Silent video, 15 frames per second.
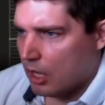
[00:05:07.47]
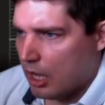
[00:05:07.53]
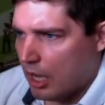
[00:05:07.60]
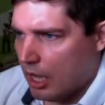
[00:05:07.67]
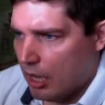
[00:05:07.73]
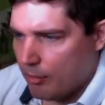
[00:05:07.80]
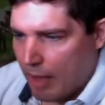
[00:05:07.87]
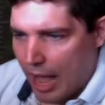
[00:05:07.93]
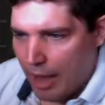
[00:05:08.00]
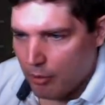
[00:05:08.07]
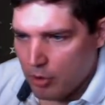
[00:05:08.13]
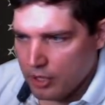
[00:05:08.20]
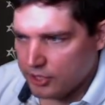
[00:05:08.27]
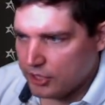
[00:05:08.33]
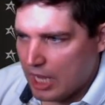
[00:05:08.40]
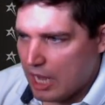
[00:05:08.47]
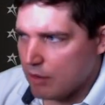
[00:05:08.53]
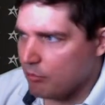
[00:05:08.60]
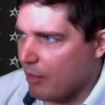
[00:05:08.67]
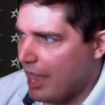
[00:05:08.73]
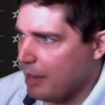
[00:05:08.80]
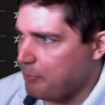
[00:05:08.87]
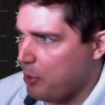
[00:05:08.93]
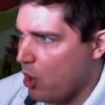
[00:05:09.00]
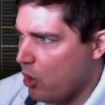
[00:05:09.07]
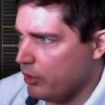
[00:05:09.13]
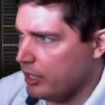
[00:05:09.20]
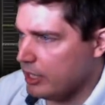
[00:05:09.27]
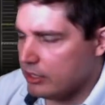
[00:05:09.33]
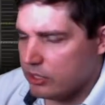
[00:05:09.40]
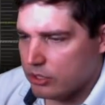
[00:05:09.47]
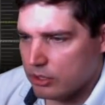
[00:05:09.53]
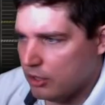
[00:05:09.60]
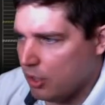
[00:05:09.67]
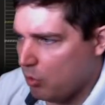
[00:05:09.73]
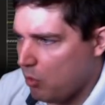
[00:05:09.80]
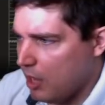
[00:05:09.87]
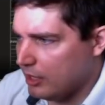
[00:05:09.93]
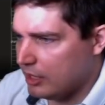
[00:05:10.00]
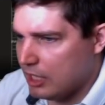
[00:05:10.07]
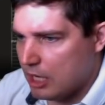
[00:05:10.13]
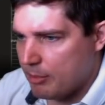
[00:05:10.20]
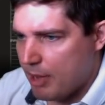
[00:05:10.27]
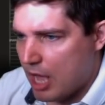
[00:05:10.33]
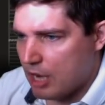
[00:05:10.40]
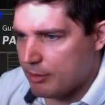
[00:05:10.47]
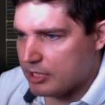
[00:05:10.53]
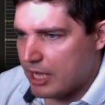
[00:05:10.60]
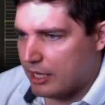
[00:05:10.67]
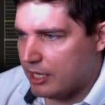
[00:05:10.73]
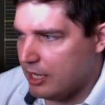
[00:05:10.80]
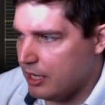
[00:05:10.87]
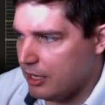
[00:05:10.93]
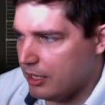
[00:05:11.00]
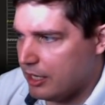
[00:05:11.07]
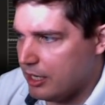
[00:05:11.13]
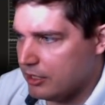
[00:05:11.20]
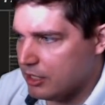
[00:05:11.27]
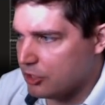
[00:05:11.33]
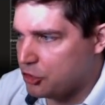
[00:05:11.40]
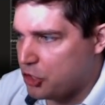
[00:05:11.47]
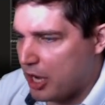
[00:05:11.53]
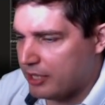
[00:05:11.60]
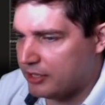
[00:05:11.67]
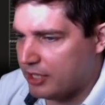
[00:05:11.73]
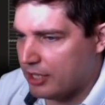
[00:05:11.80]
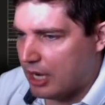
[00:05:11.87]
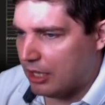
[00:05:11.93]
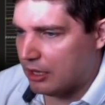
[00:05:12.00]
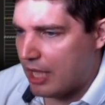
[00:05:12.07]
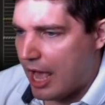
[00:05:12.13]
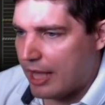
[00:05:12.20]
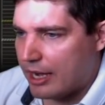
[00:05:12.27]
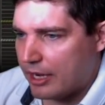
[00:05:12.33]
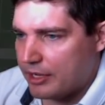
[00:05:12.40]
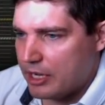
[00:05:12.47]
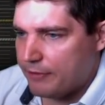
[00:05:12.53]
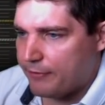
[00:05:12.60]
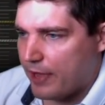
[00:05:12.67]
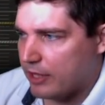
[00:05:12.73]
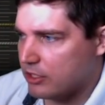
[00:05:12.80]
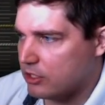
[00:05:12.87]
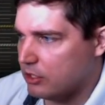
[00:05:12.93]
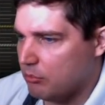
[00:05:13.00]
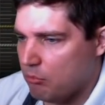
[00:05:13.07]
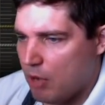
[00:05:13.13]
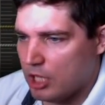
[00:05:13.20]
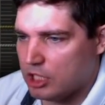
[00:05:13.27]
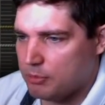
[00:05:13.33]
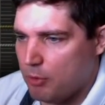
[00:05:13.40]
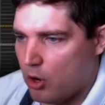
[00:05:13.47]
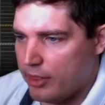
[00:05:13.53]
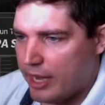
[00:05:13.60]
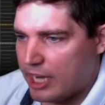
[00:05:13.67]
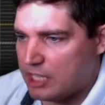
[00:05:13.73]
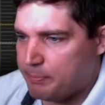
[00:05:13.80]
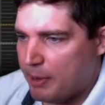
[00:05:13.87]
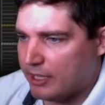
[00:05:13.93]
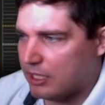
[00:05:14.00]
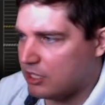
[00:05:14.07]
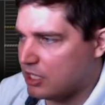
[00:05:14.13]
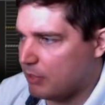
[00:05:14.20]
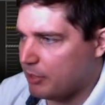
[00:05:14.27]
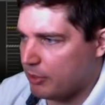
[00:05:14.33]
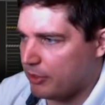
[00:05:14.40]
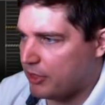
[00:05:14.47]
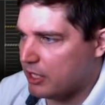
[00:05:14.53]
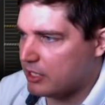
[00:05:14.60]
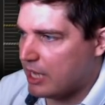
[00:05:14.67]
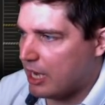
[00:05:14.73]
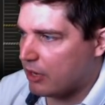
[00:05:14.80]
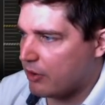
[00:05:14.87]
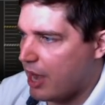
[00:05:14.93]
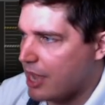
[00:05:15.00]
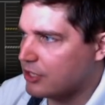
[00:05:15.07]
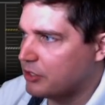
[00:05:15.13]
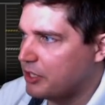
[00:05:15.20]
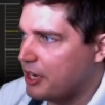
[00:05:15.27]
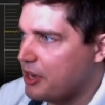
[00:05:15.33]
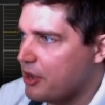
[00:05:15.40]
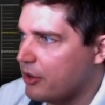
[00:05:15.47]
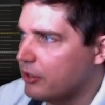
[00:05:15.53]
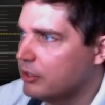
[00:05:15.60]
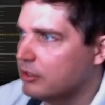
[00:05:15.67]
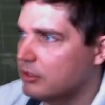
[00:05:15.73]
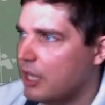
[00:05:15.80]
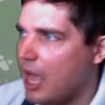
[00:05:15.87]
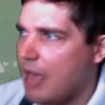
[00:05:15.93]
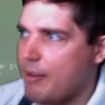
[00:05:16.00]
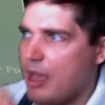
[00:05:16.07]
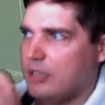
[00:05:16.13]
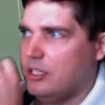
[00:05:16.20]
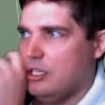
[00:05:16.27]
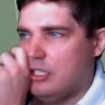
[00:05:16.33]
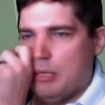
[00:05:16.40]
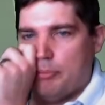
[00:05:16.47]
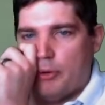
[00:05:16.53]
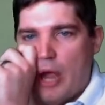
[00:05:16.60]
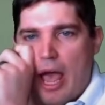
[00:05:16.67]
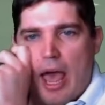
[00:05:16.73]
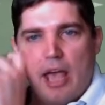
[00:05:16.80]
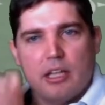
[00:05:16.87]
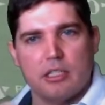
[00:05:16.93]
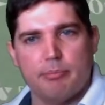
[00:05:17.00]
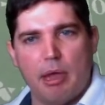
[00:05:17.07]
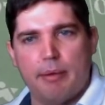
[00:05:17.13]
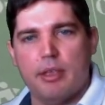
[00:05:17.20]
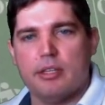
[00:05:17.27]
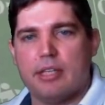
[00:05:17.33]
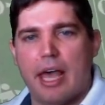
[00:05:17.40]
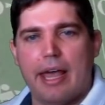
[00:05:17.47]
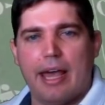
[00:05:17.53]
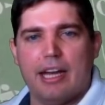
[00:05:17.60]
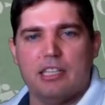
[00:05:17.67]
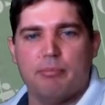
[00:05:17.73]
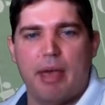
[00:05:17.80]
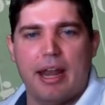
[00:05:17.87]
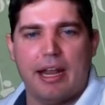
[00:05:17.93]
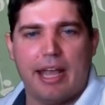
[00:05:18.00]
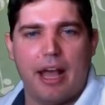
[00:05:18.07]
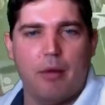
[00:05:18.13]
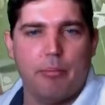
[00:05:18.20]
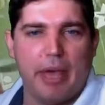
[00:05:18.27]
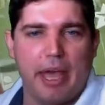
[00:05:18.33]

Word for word: I will say my opponent, the one thing about him is that he's adjusting a lot on defense, much more than I expected somebody with his kind of roster to do. I'm actually surprised. Maybe this guy got his main account